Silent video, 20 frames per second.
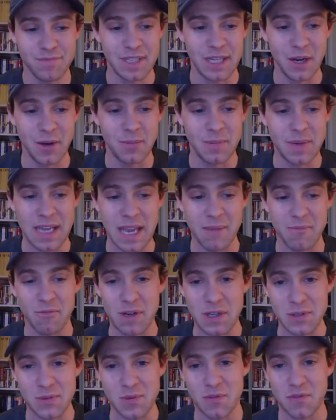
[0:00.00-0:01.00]
became
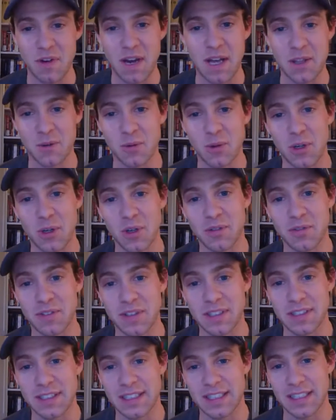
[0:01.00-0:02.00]
friends with Father Wolf
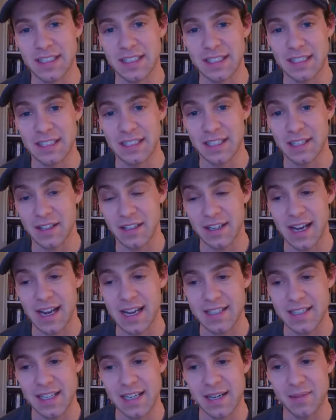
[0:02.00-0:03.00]
and the other
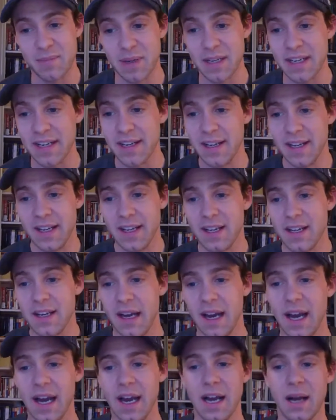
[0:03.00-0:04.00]
guys there. But
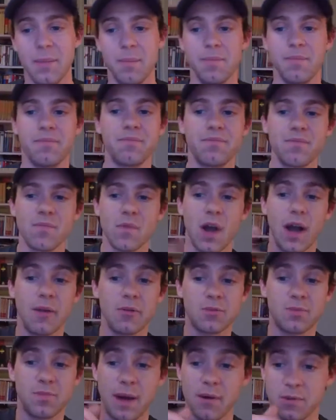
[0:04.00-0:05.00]
I
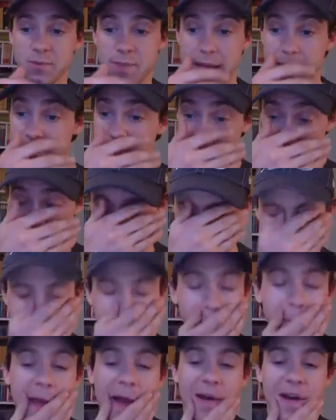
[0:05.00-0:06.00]
was baptized out
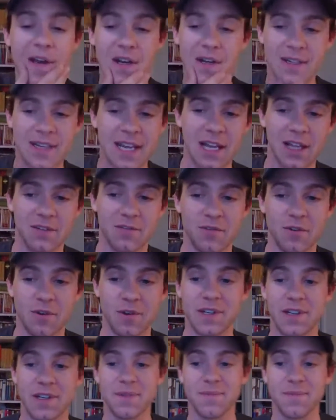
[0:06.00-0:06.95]
here in California.